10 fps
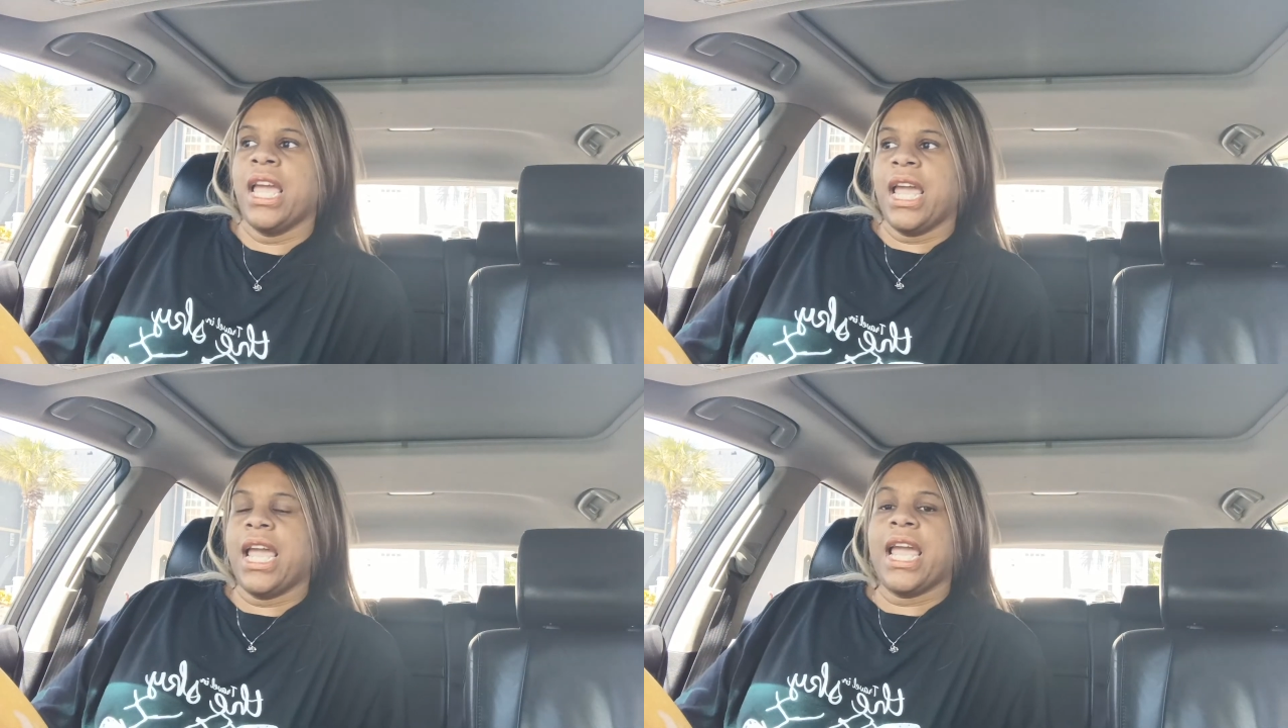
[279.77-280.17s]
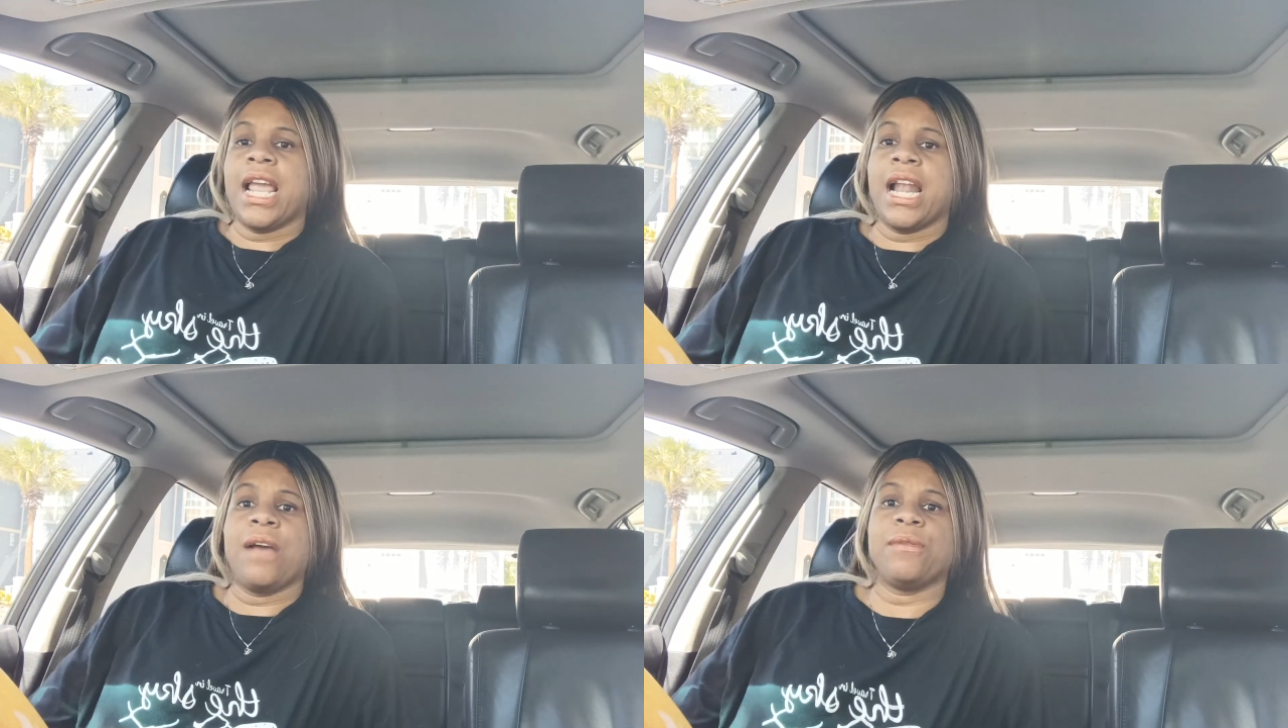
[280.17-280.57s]

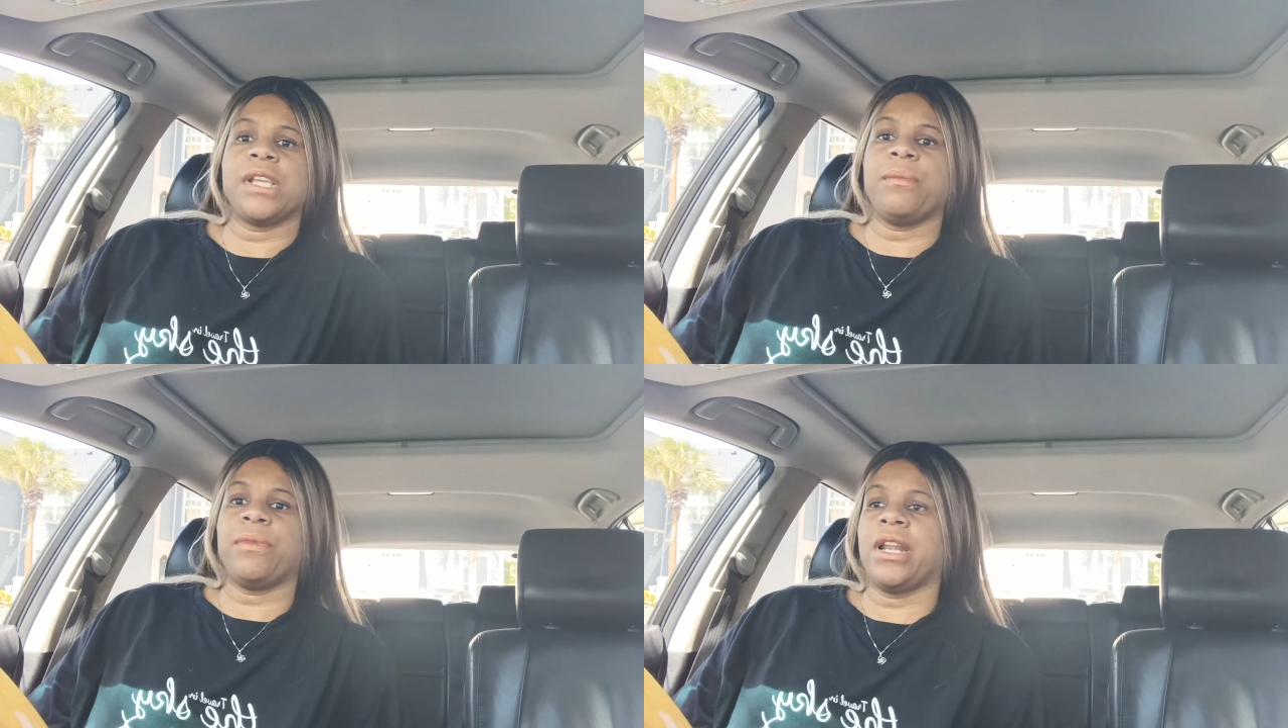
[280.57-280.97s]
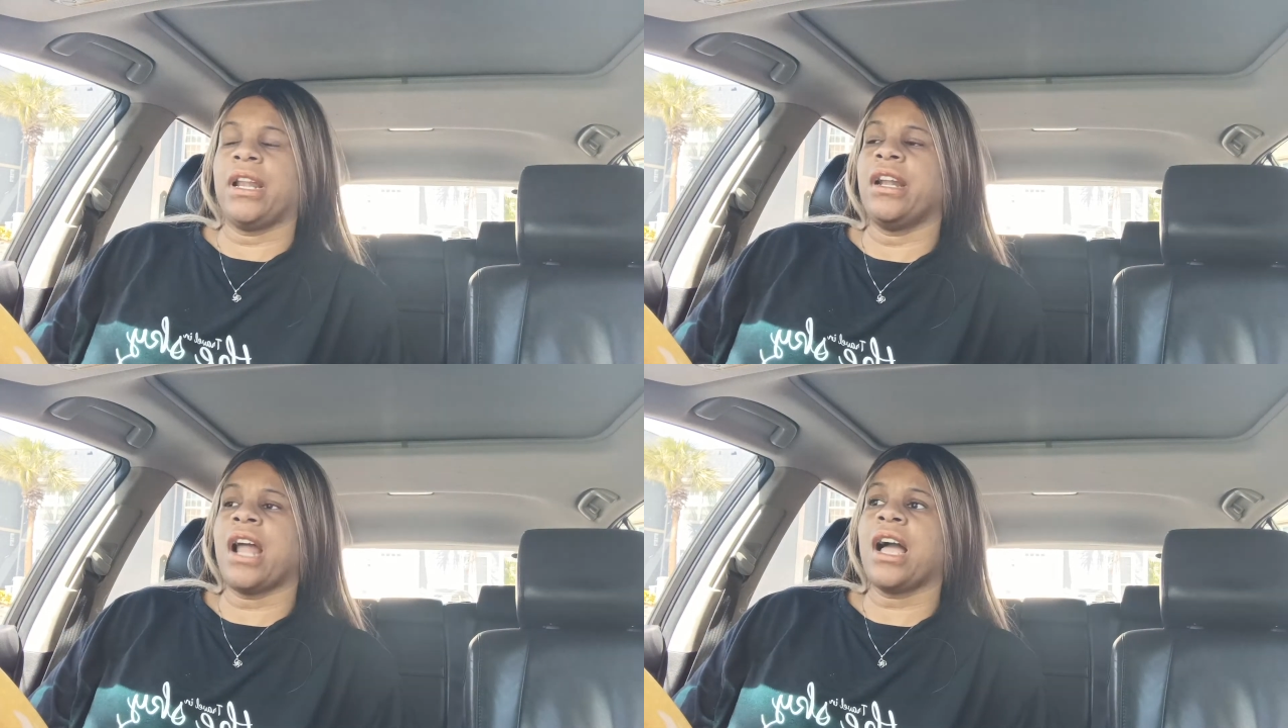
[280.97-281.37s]
and I was able to
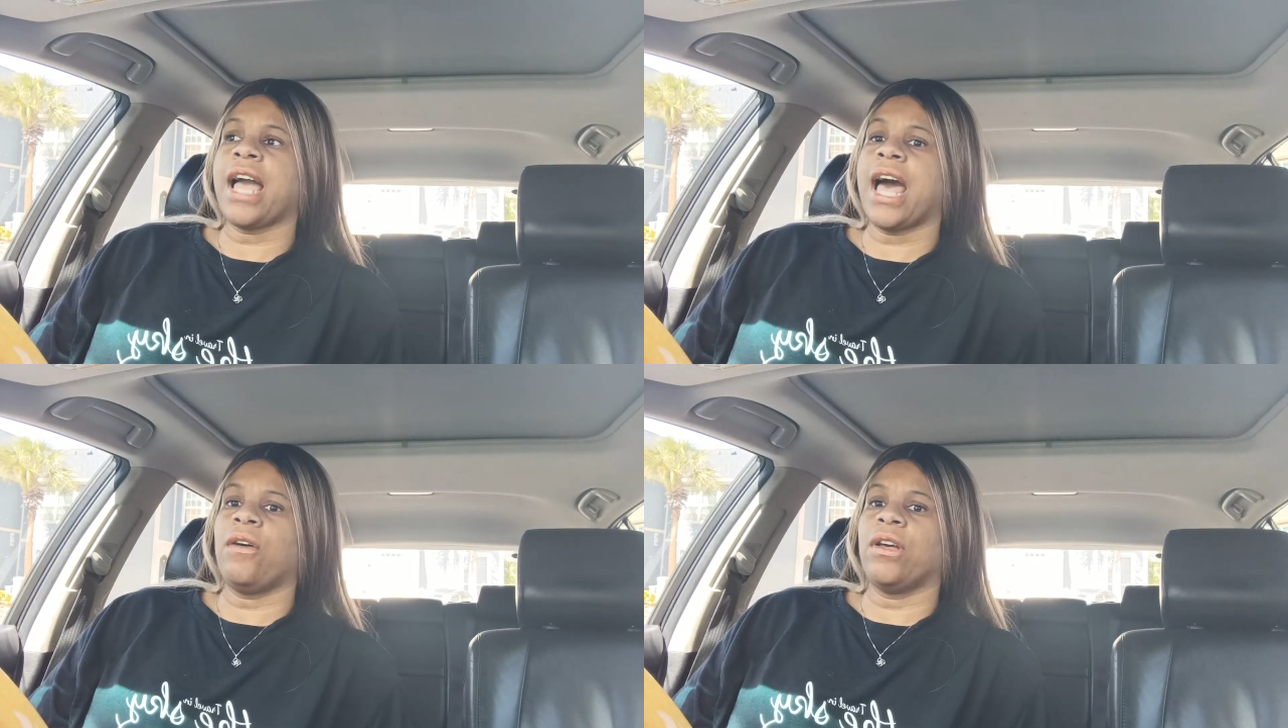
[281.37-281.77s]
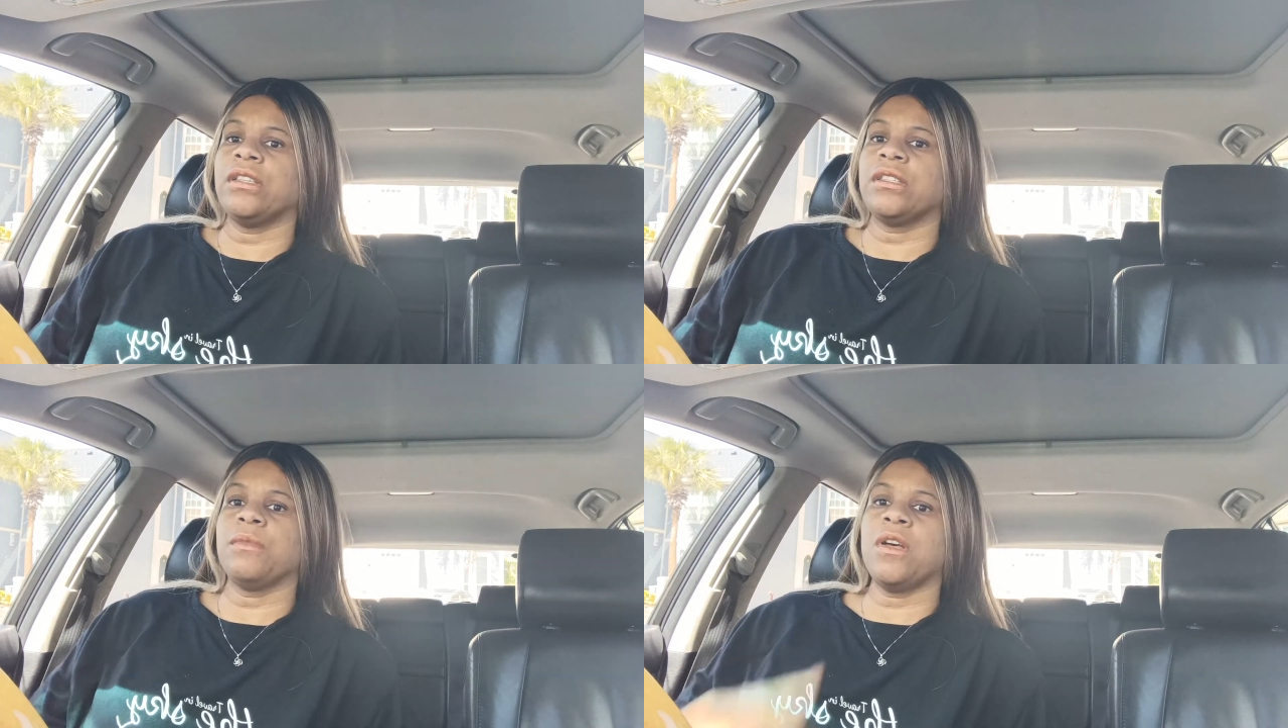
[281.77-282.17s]
knock out a
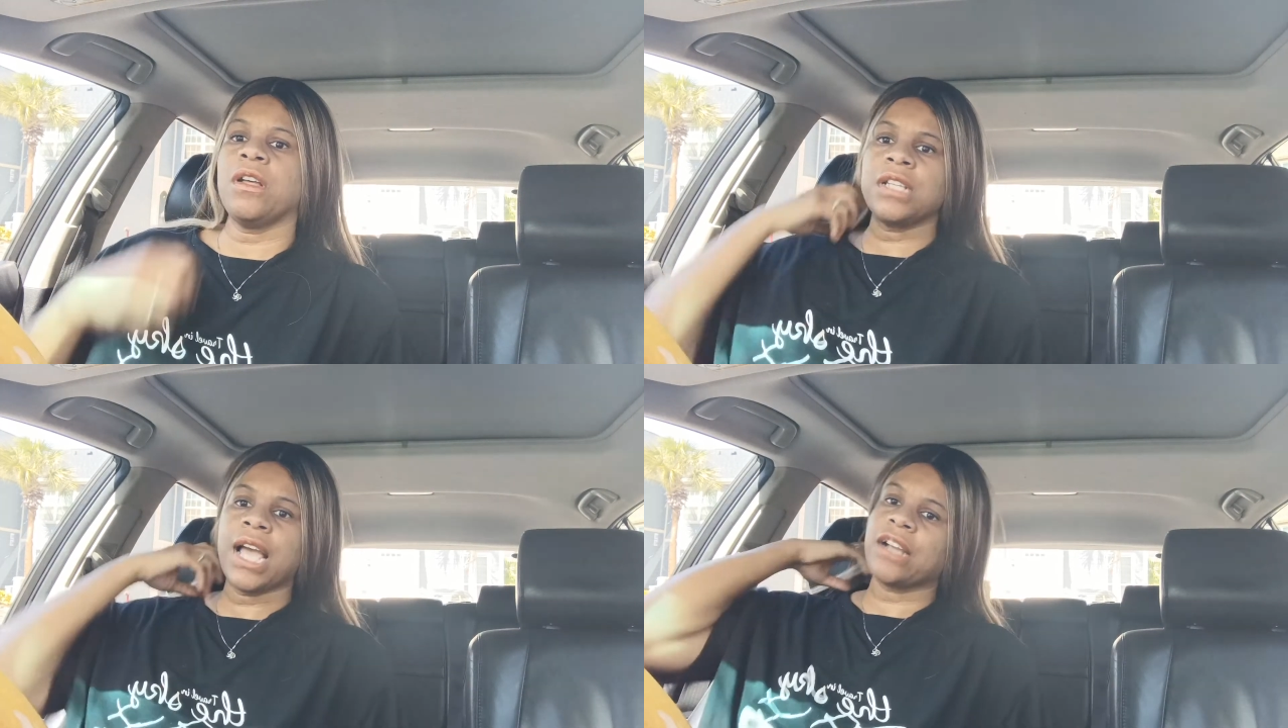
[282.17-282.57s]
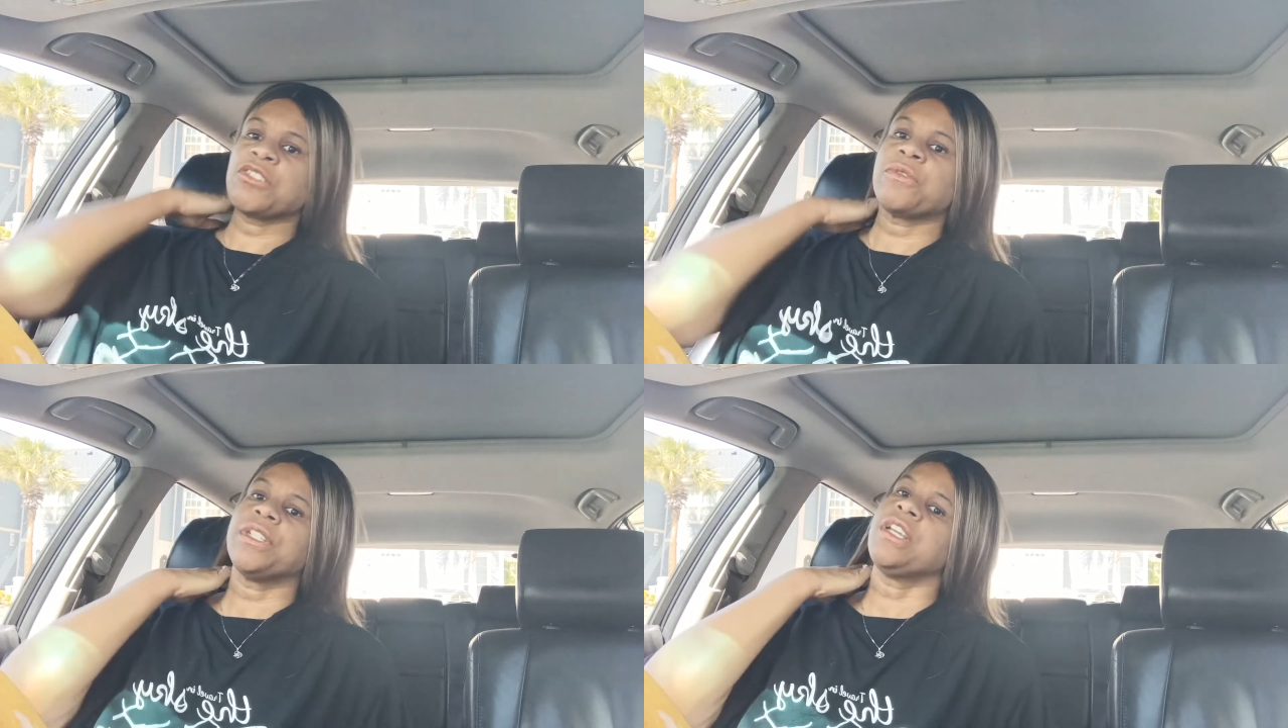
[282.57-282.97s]
small
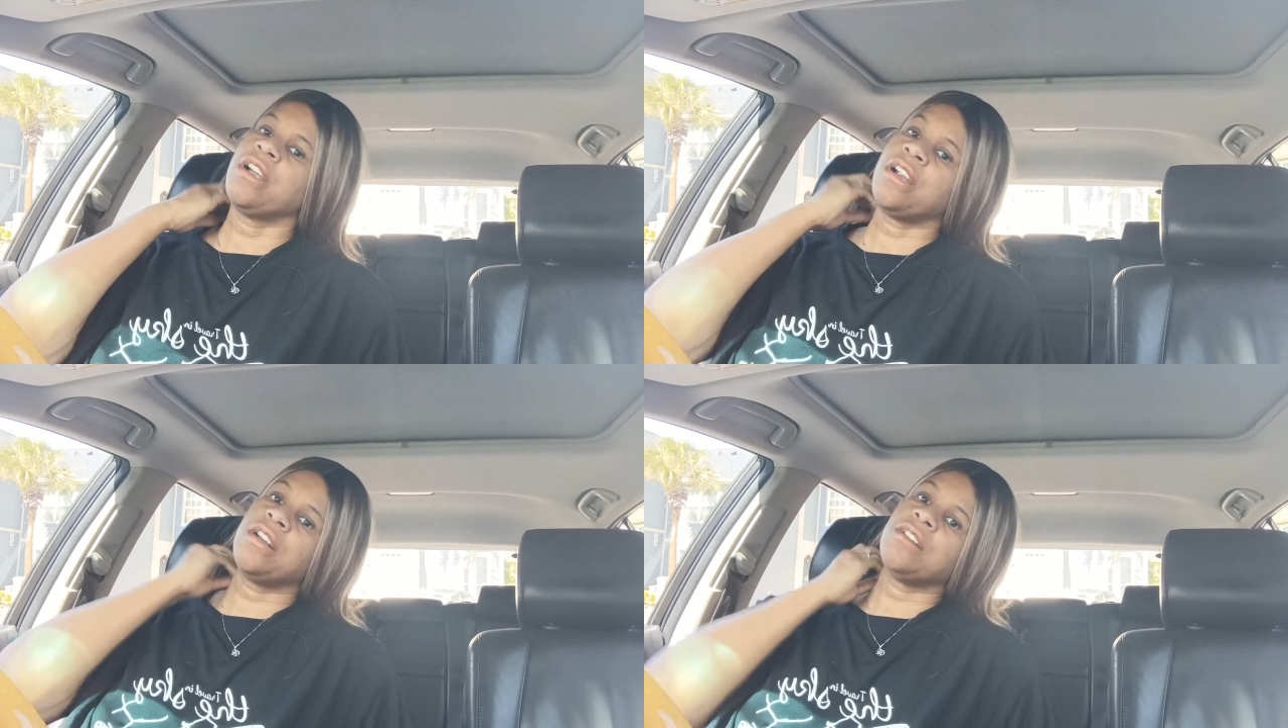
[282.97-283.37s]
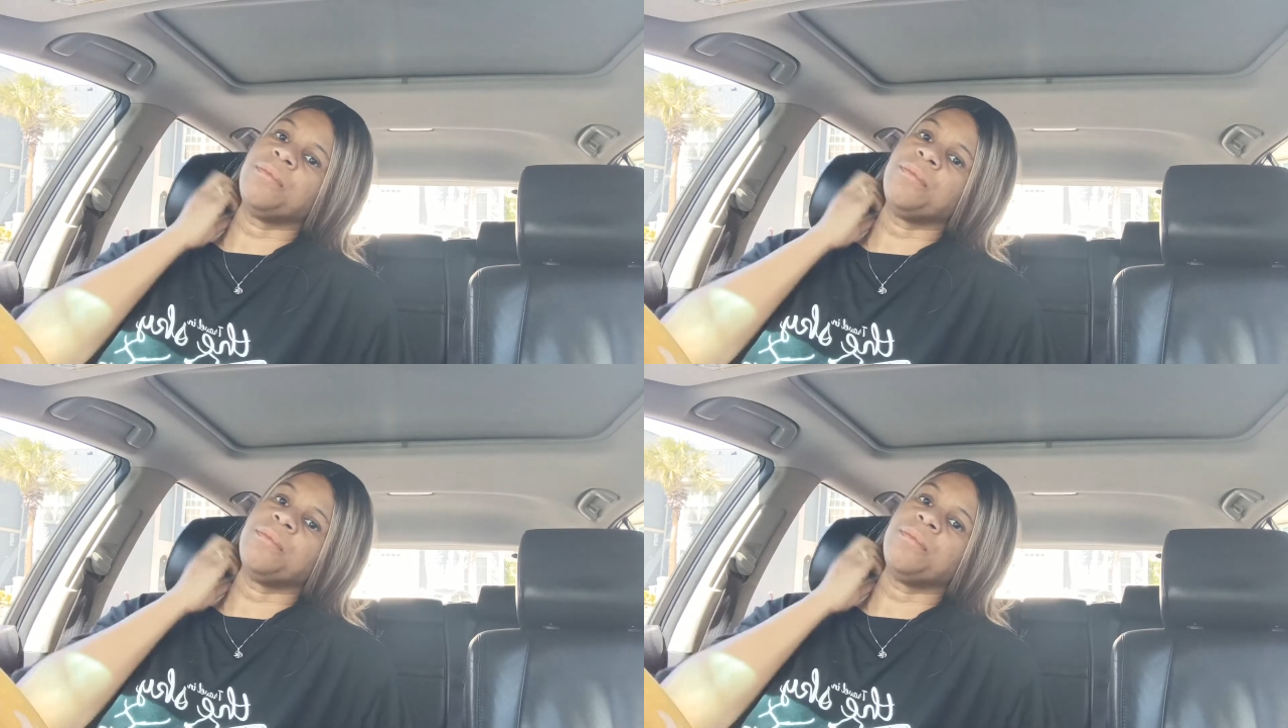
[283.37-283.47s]
tax return.